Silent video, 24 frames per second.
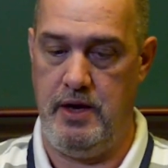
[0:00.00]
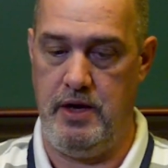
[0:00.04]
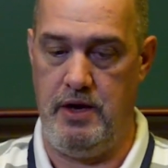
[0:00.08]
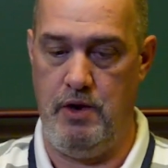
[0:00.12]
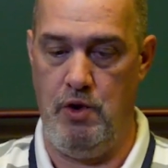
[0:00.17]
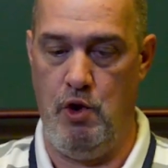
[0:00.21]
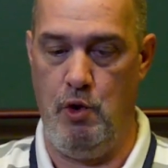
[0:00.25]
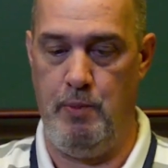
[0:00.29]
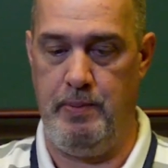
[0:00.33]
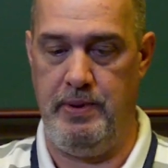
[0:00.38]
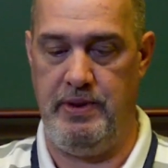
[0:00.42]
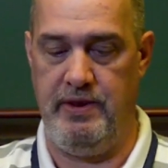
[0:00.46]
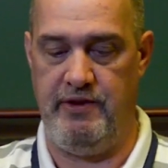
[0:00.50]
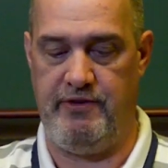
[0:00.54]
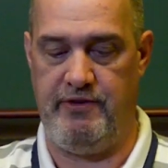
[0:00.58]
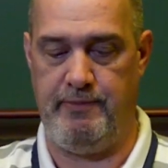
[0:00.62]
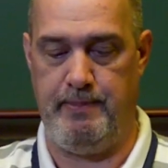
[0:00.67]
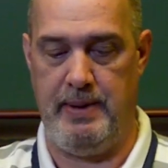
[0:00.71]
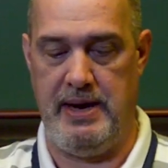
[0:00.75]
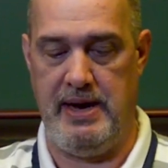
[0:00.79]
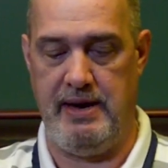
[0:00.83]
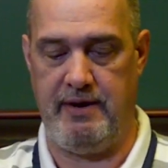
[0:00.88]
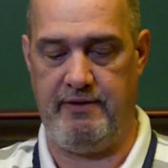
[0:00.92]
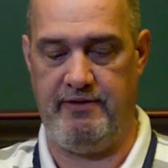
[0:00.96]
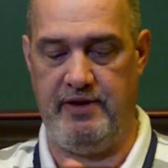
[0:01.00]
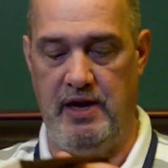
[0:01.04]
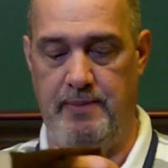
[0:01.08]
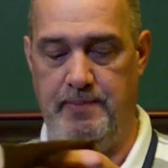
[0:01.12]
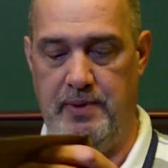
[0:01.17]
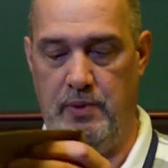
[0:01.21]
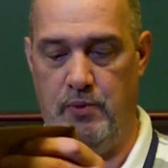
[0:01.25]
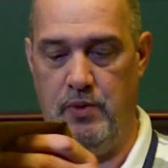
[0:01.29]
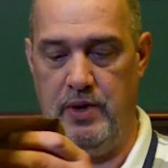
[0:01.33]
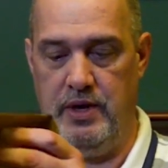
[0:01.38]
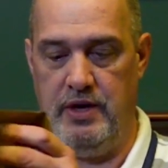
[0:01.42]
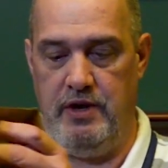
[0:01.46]
You open this box up
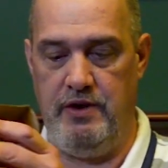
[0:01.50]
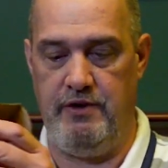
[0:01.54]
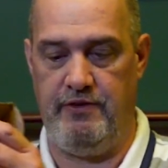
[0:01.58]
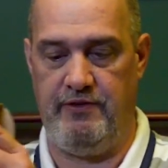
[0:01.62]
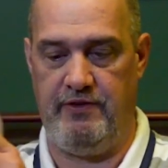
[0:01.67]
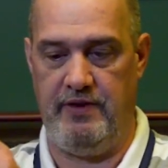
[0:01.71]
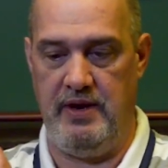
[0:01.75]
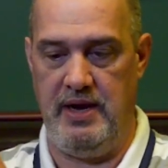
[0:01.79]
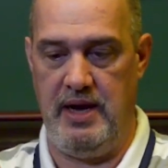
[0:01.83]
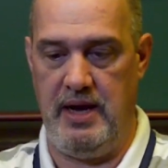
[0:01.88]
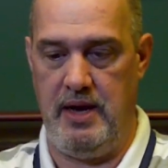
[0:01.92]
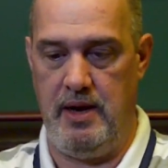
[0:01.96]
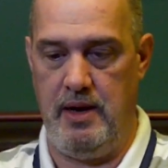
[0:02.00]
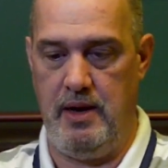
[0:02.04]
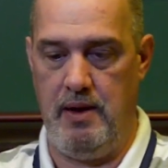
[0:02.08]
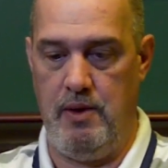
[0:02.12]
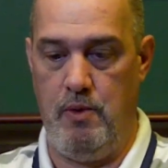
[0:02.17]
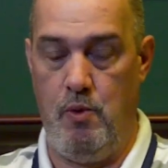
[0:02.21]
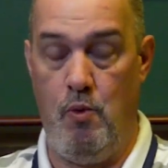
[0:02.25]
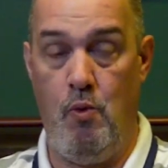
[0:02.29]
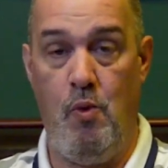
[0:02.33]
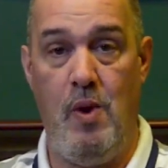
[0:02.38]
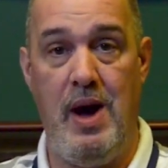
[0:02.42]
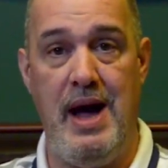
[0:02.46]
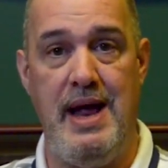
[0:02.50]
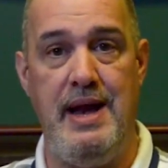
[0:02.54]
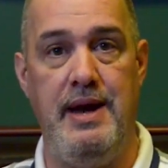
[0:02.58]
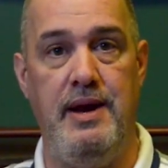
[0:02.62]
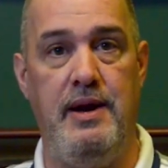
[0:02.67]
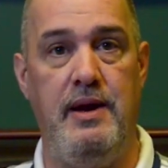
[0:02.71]
and what do you see? What?